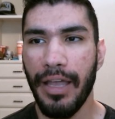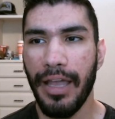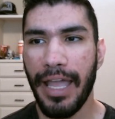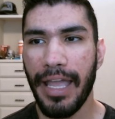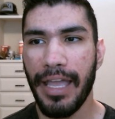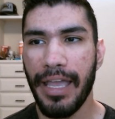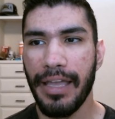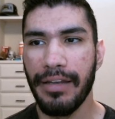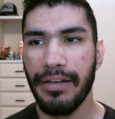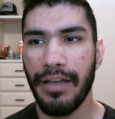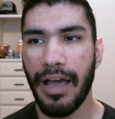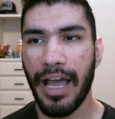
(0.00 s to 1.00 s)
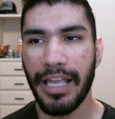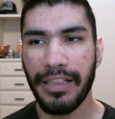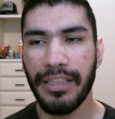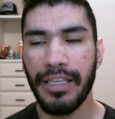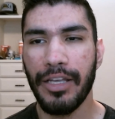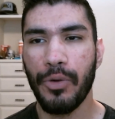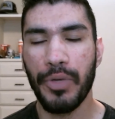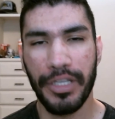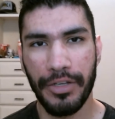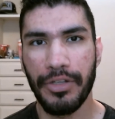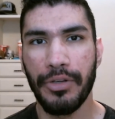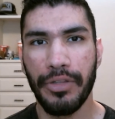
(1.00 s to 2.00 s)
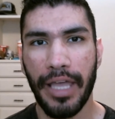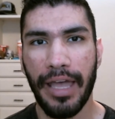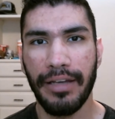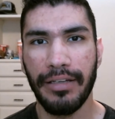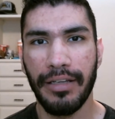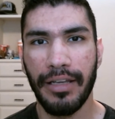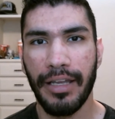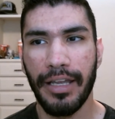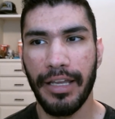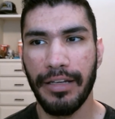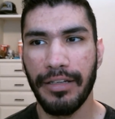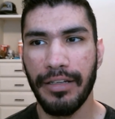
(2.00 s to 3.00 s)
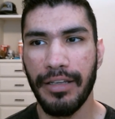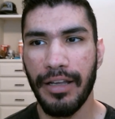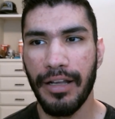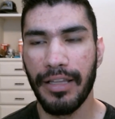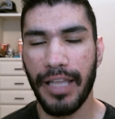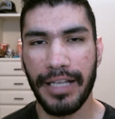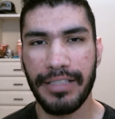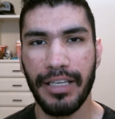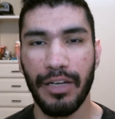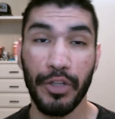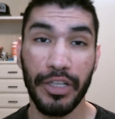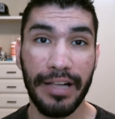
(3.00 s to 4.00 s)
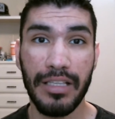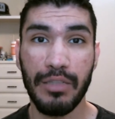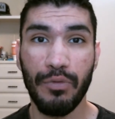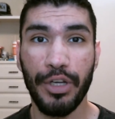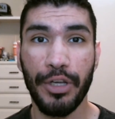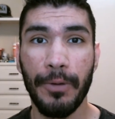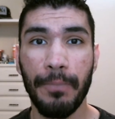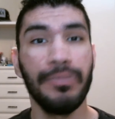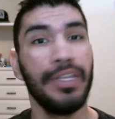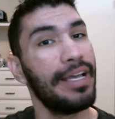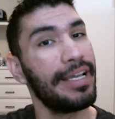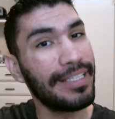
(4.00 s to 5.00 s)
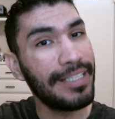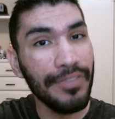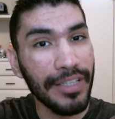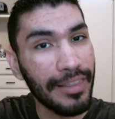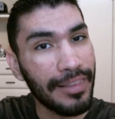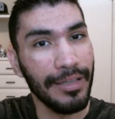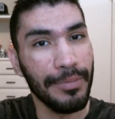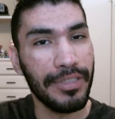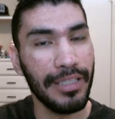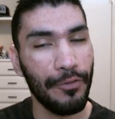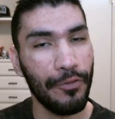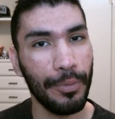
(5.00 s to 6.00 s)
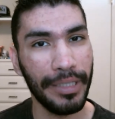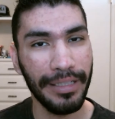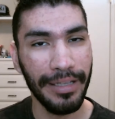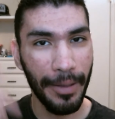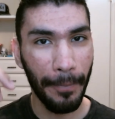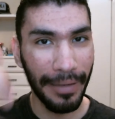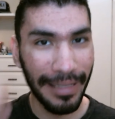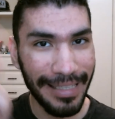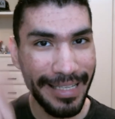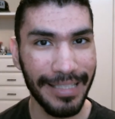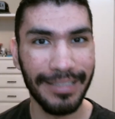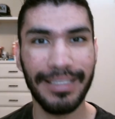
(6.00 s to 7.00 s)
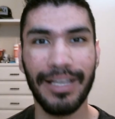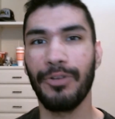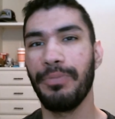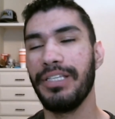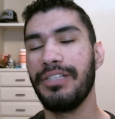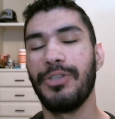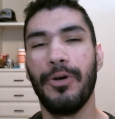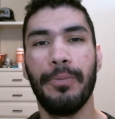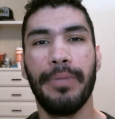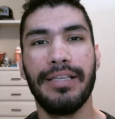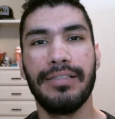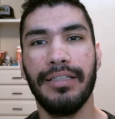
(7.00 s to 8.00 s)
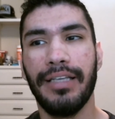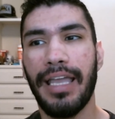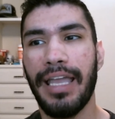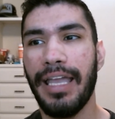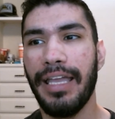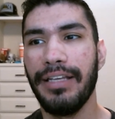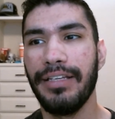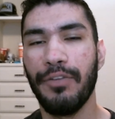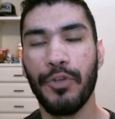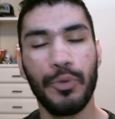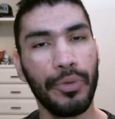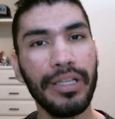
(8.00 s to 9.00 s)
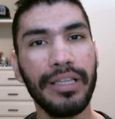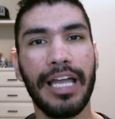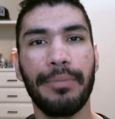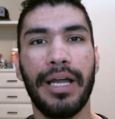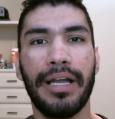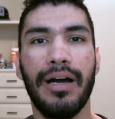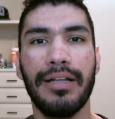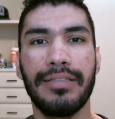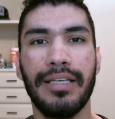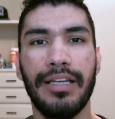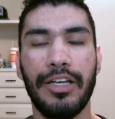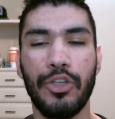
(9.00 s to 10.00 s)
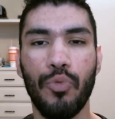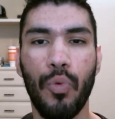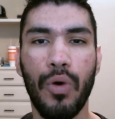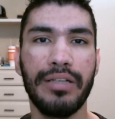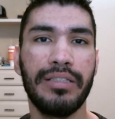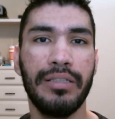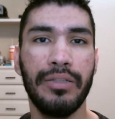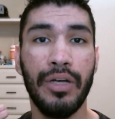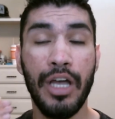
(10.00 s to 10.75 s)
And I think we can do that. And like I said, if you like this video, give it a thumbs up for me, please. That'll be so amazing. And if you really like my content and you want to